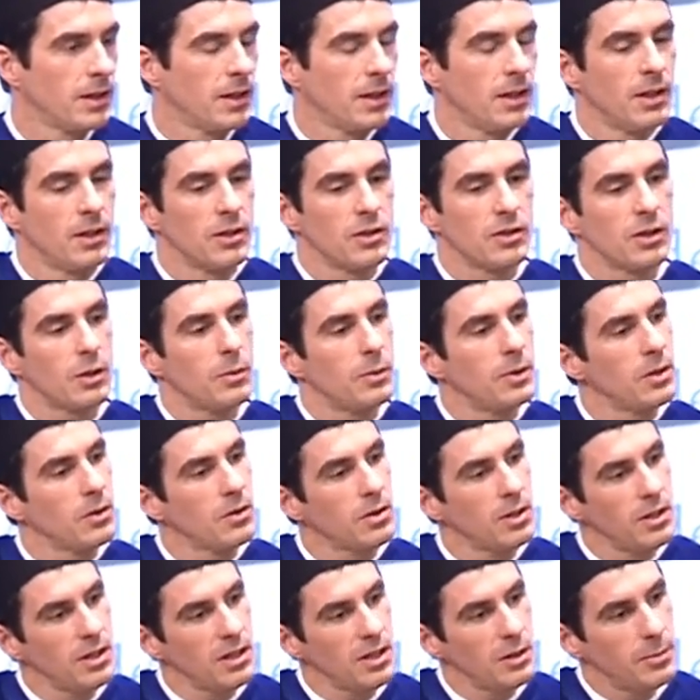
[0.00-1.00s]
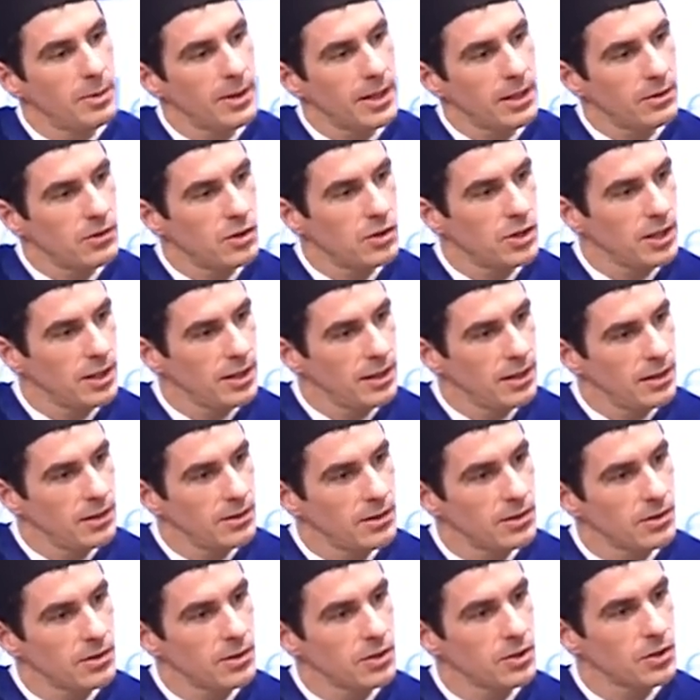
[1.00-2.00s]
So when you think about
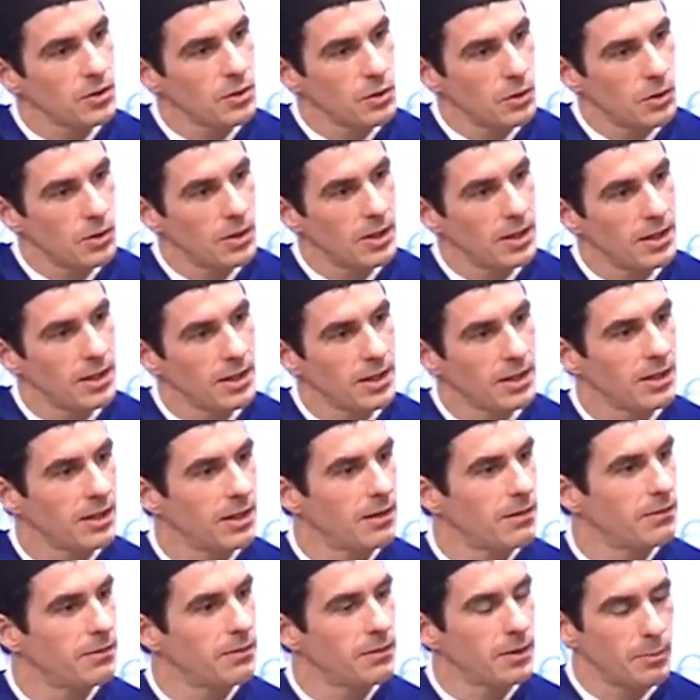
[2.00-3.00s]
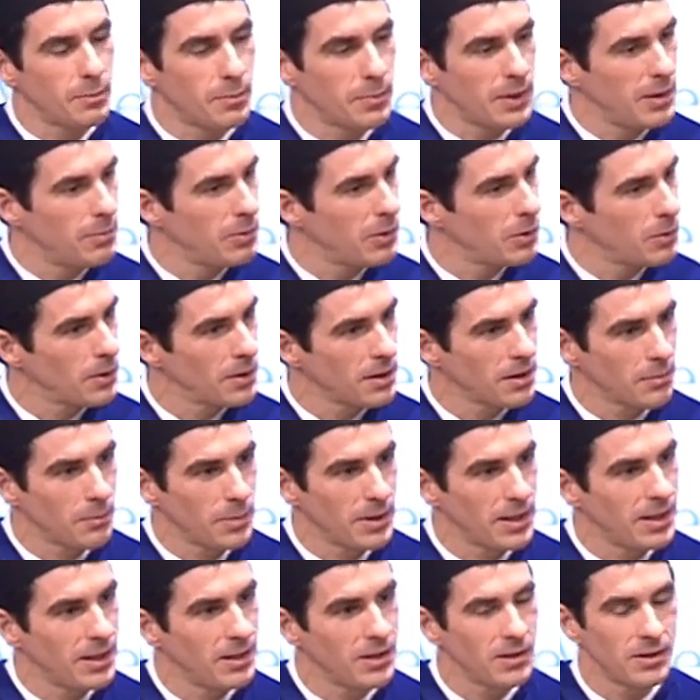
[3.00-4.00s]
Jeannie's story of people with
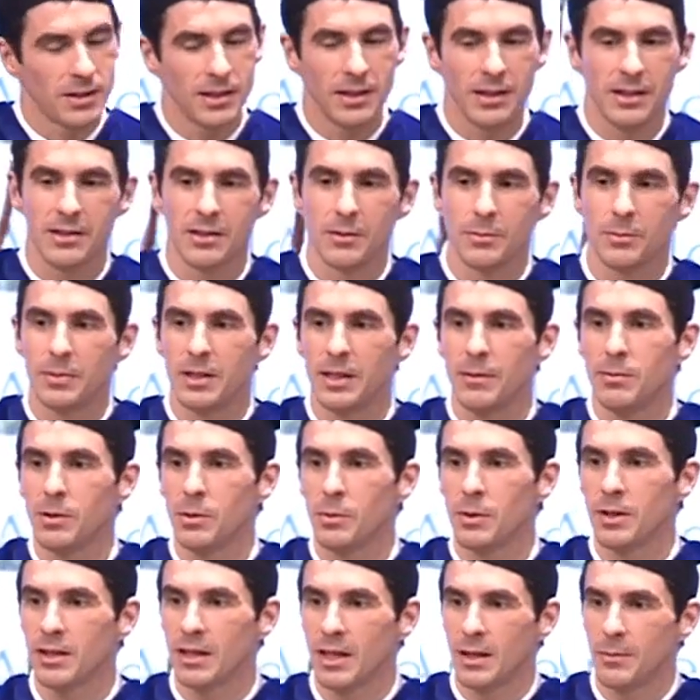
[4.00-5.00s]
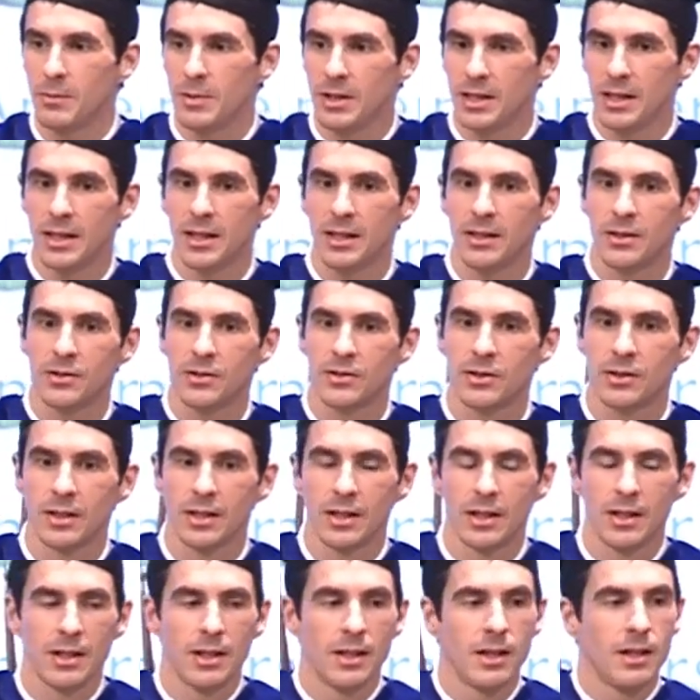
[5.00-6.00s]
PhDs and people with MBAs,
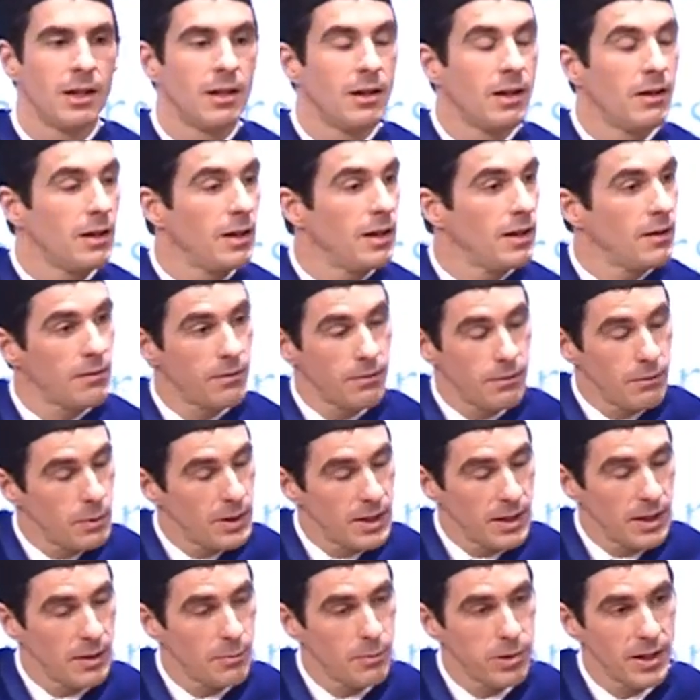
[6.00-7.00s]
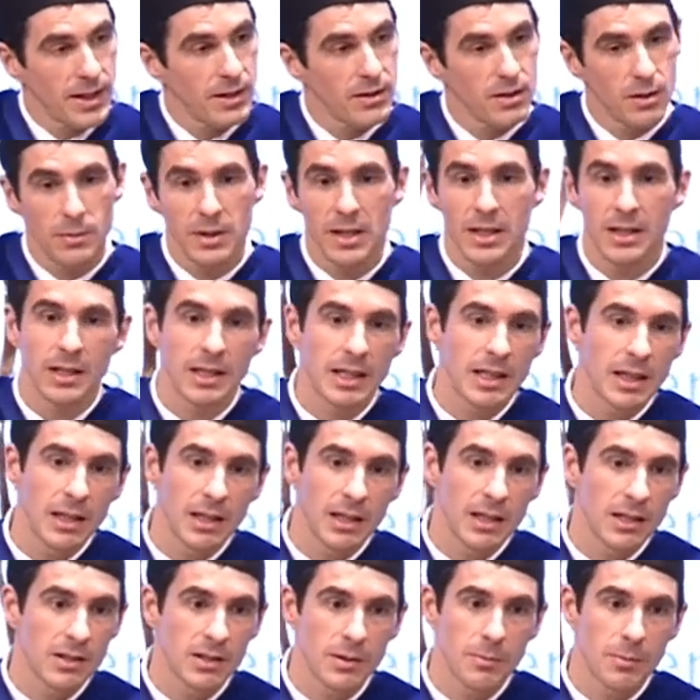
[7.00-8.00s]
when it applied to me, and I think
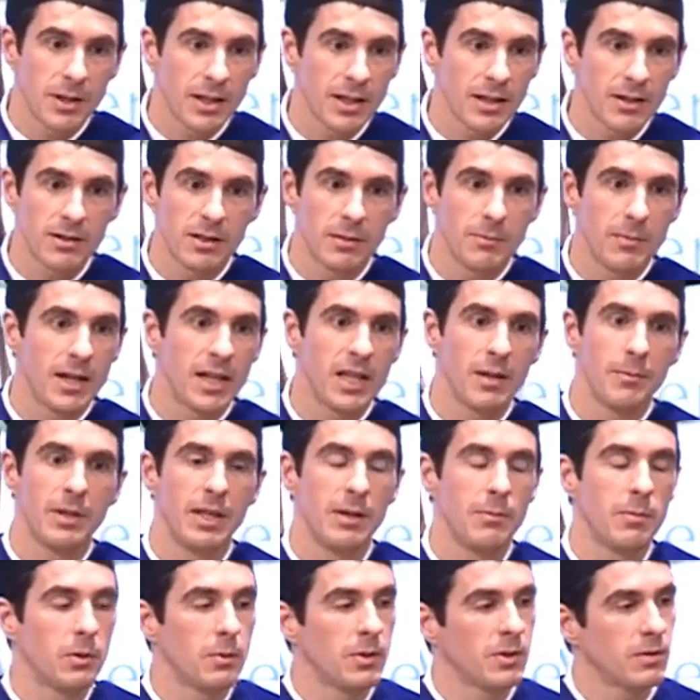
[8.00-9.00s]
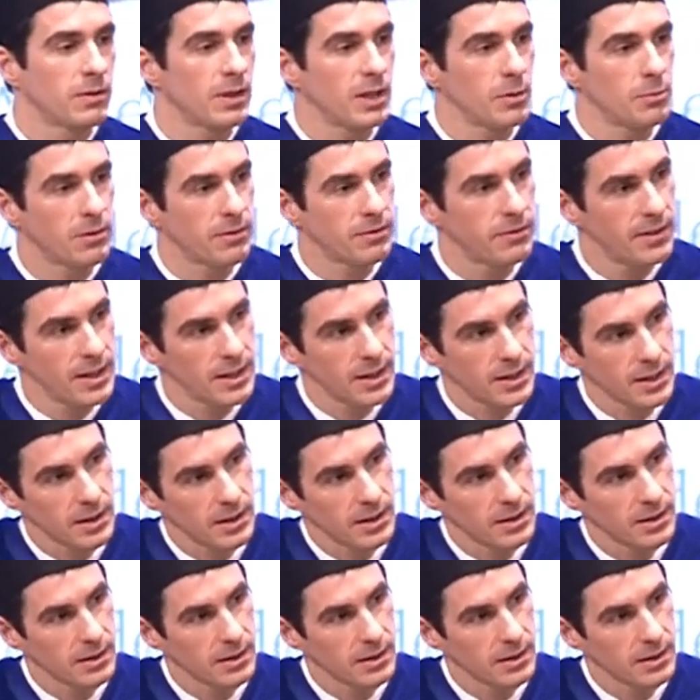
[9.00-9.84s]
it applies to many people, it was very prophetic.